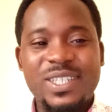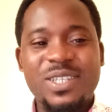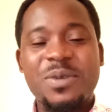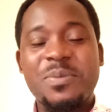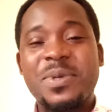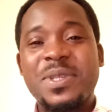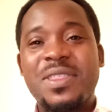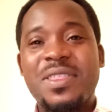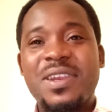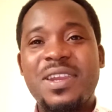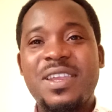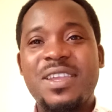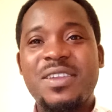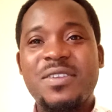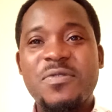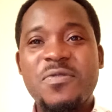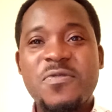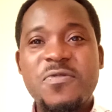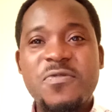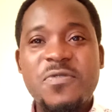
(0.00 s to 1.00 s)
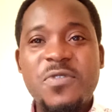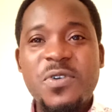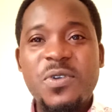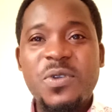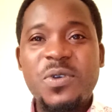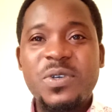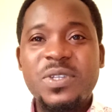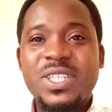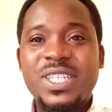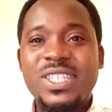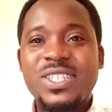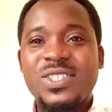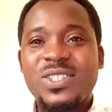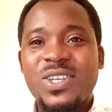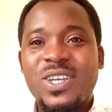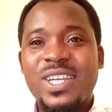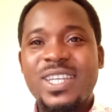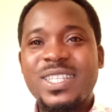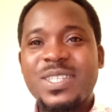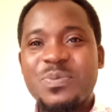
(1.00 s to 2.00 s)
Number 3, follow the
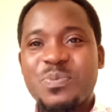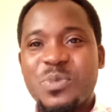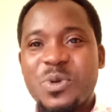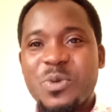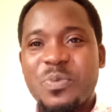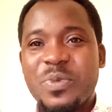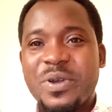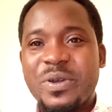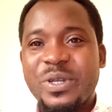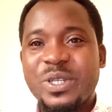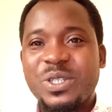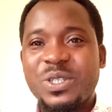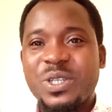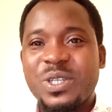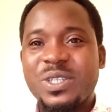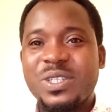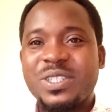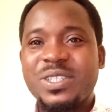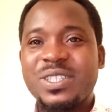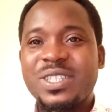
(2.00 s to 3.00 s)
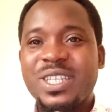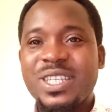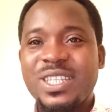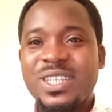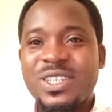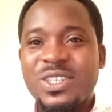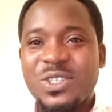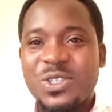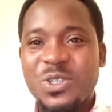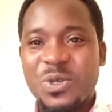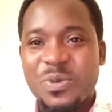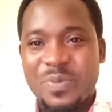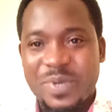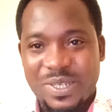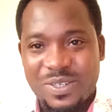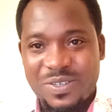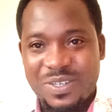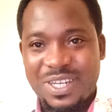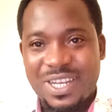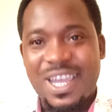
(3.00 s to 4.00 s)
joint preparation
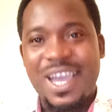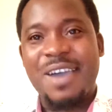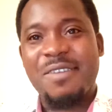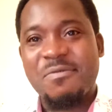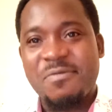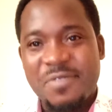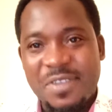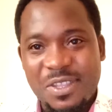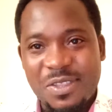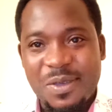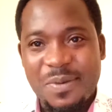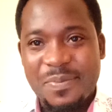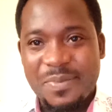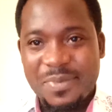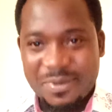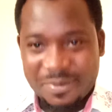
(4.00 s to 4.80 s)
geometry and fit up.